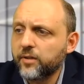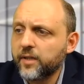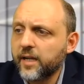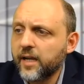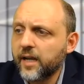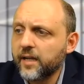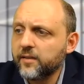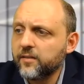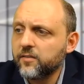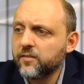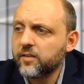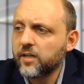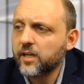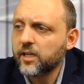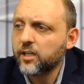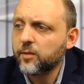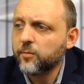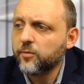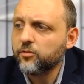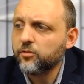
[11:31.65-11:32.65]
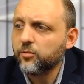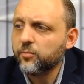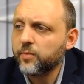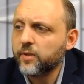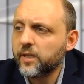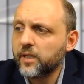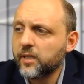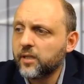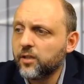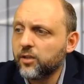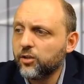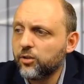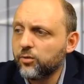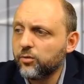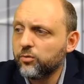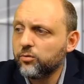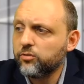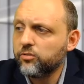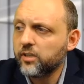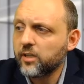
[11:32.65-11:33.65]
guidance documents are being
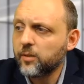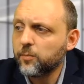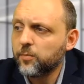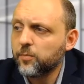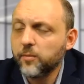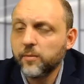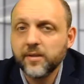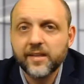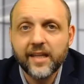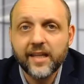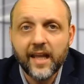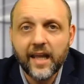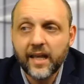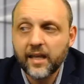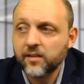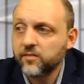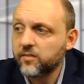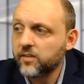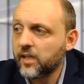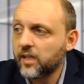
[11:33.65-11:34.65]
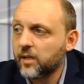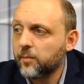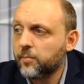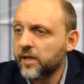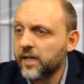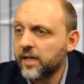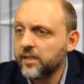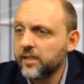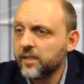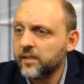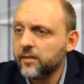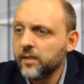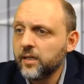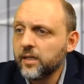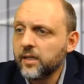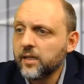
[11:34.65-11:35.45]
used to implement the ASCA pilot.